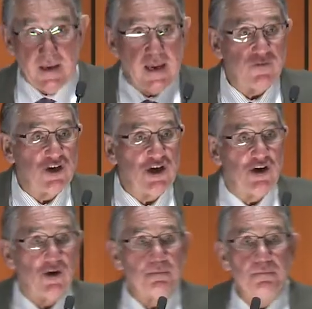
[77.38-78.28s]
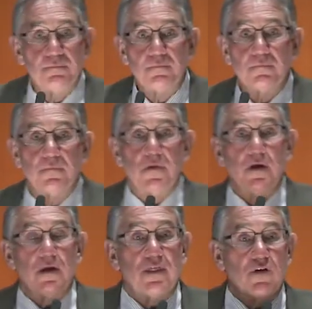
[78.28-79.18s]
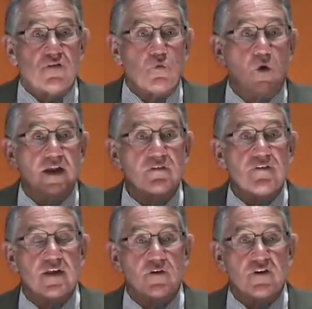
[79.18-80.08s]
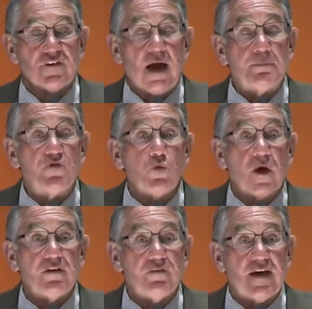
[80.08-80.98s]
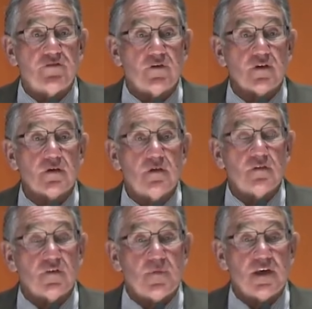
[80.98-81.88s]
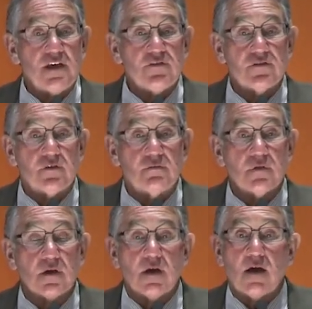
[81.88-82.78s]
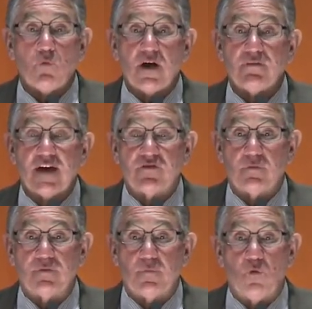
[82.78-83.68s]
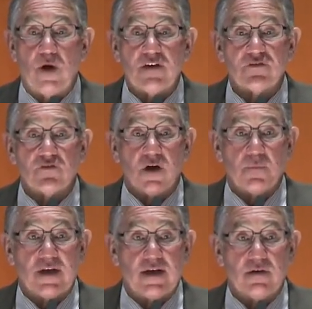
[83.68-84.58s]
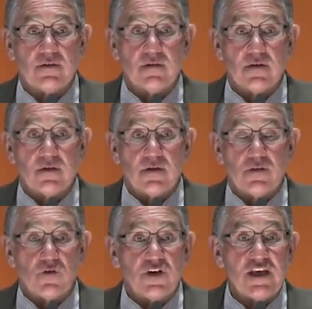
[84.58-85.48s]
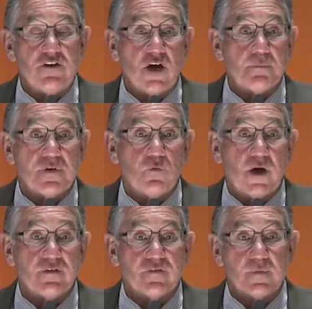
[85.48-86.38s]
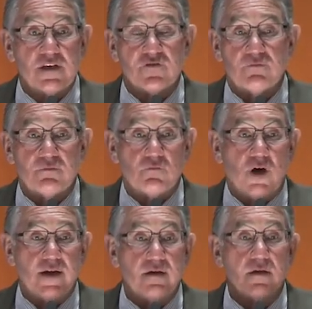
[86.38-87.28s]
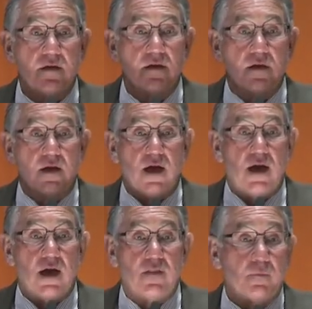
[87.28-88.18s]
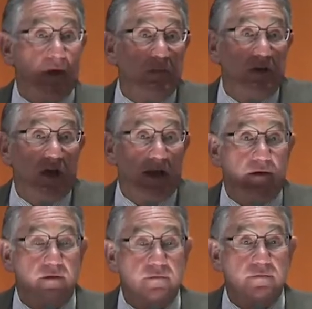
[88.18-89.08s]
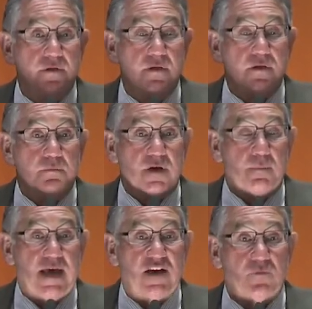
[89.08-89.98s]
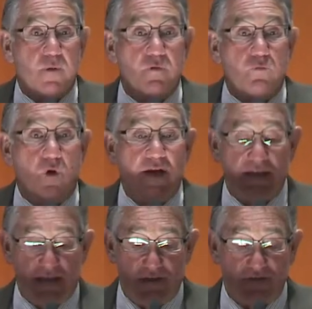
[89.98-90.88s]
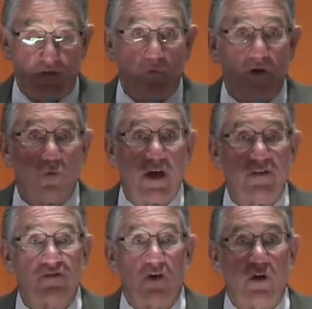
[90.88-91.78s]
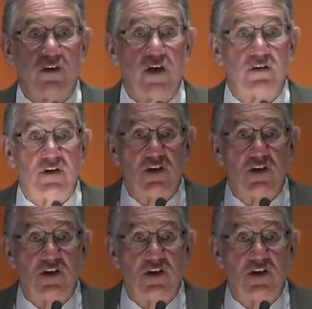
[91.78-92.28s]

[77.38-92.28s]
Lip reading: Every year, there is up to one veteran from the East and one veteran from the West nominated. There need not be one from each one. There may be none, but a maximum of one East and one West are inducted